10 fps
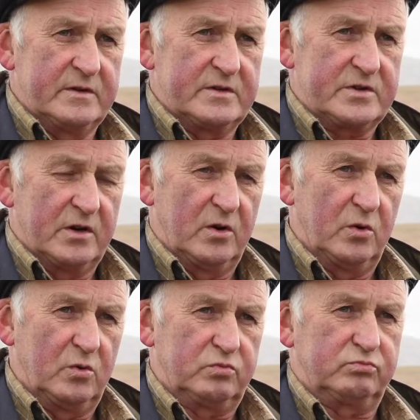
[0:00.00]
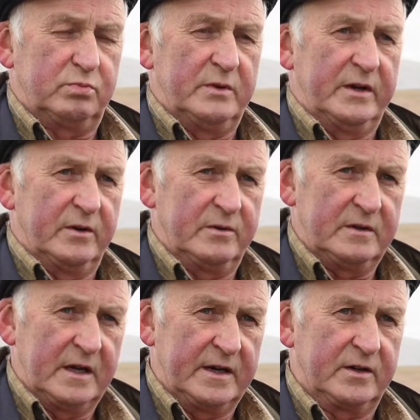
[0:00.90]
So, you know,
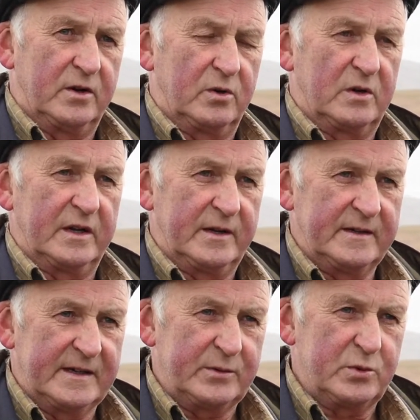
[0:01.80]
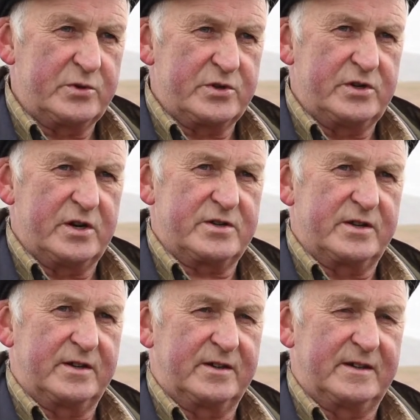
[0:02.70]
anecdotally it would suggest
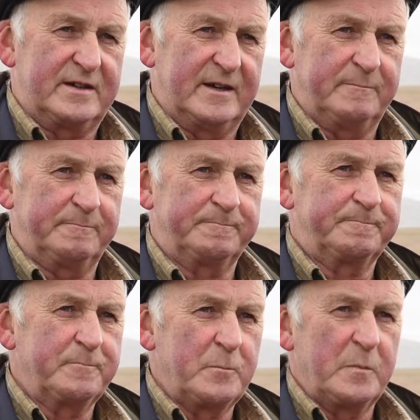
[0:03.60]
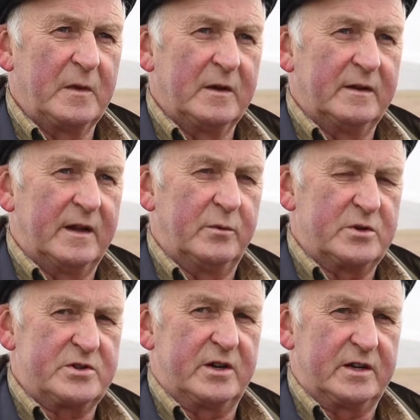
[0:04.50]
that there
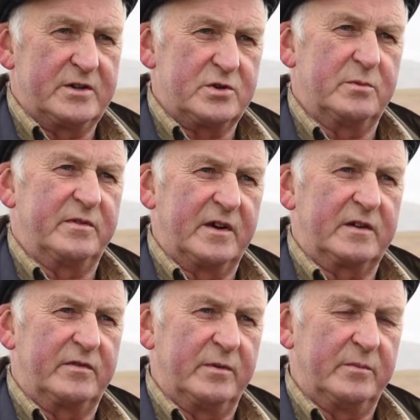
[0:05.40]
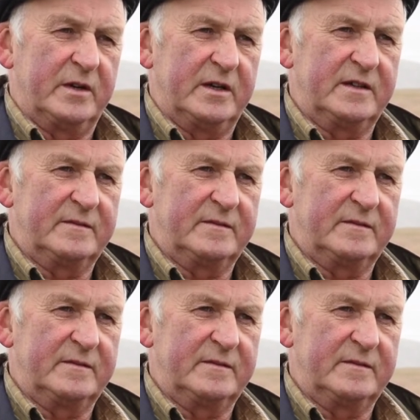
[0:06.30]
was certainly some effect from the